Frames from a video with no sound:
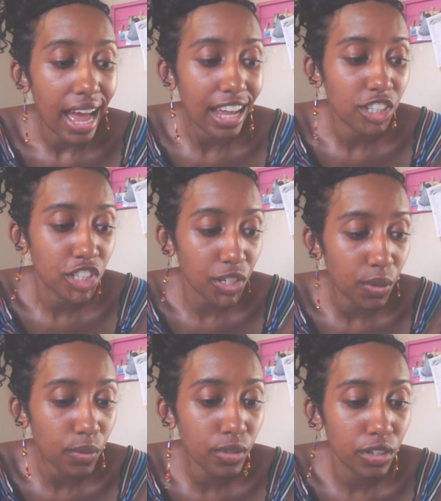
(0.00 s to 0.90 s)
as
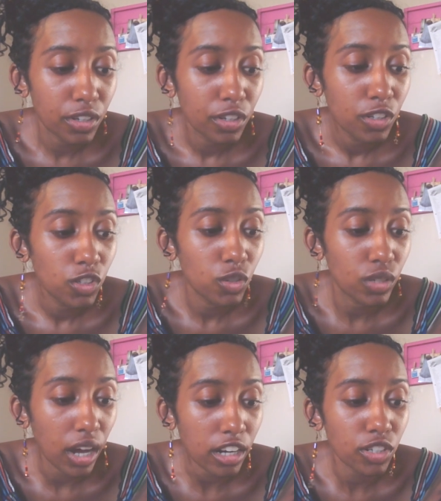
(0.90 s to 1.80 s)
shown to
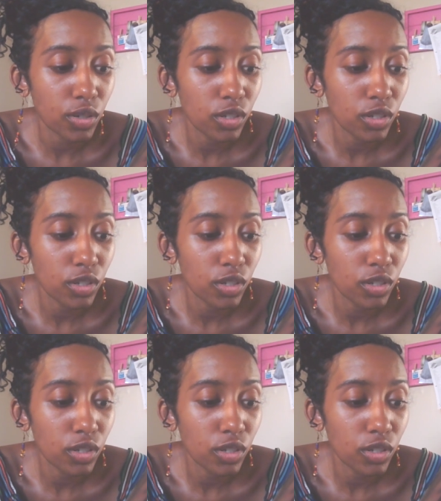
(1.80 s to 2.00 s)
Dr.